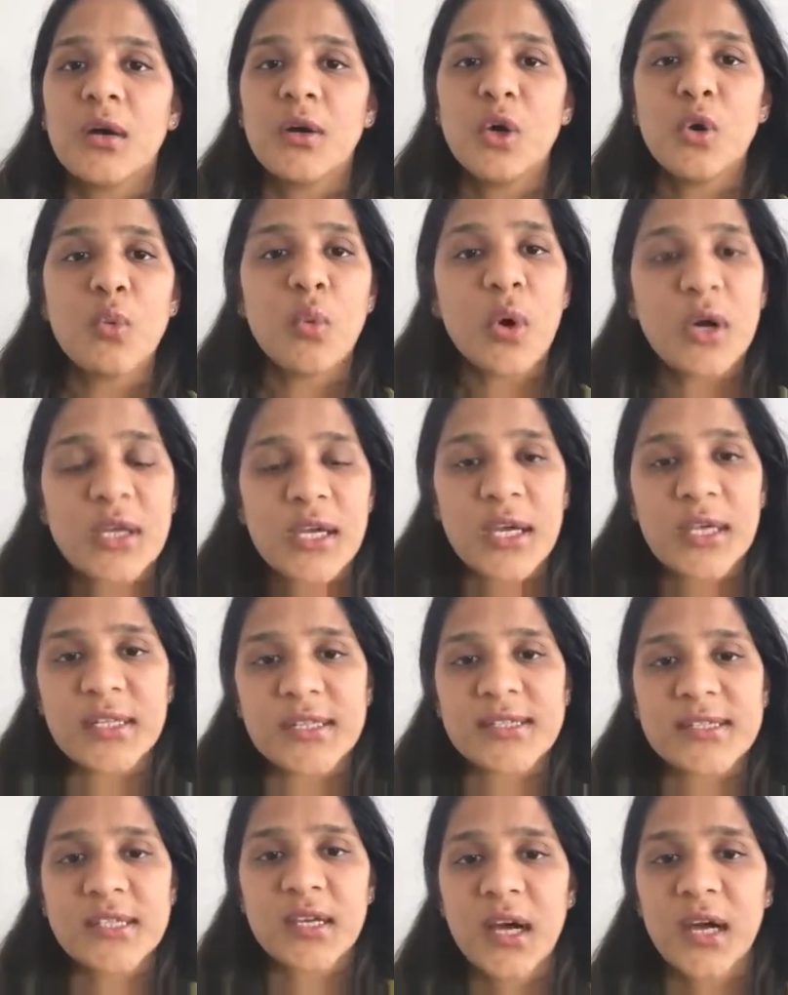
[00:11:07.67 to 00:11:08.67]
What
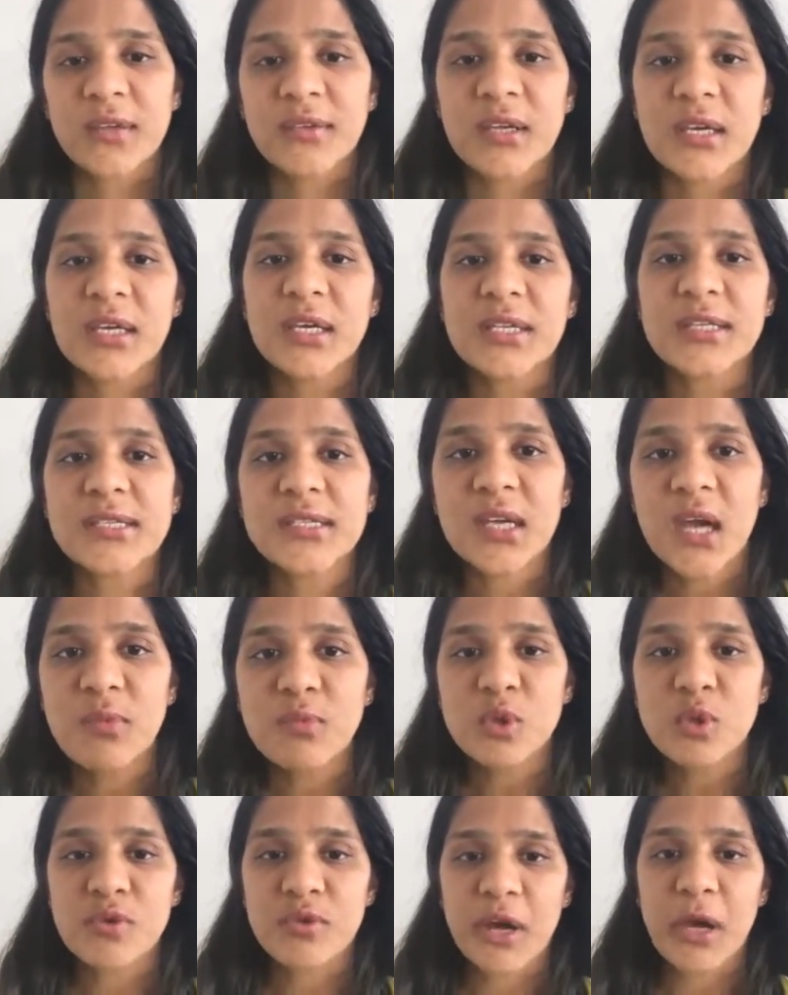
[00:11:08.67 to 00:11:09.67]
else? I think it's time
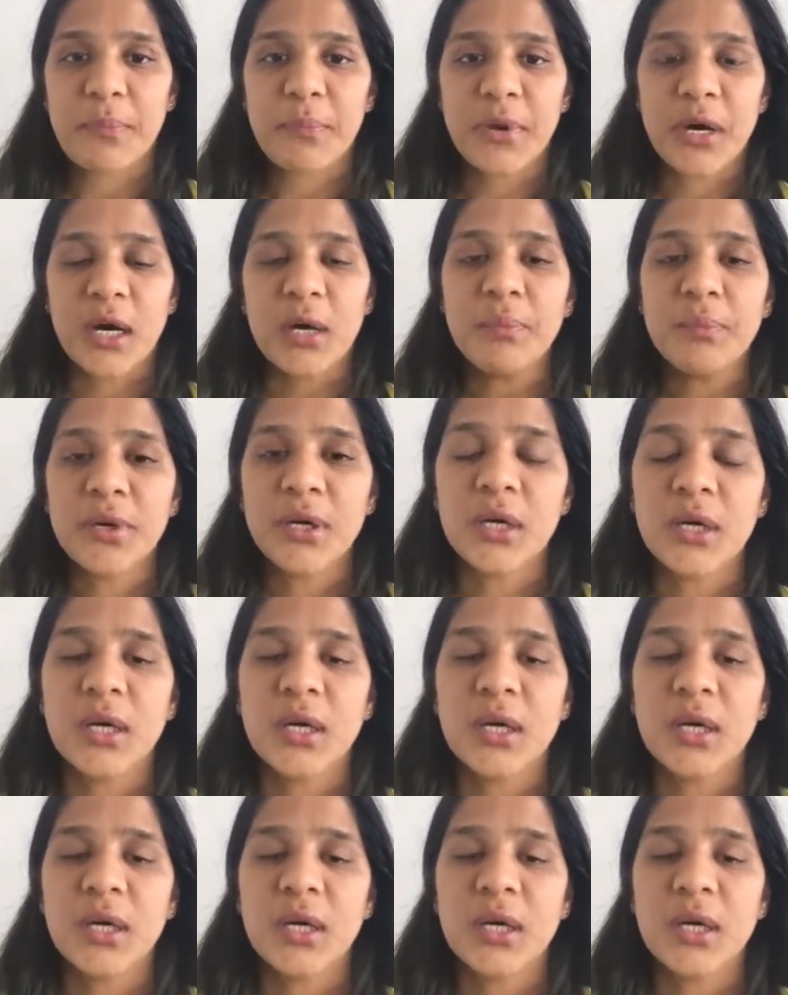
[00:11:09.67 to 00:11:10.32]
to wrap up.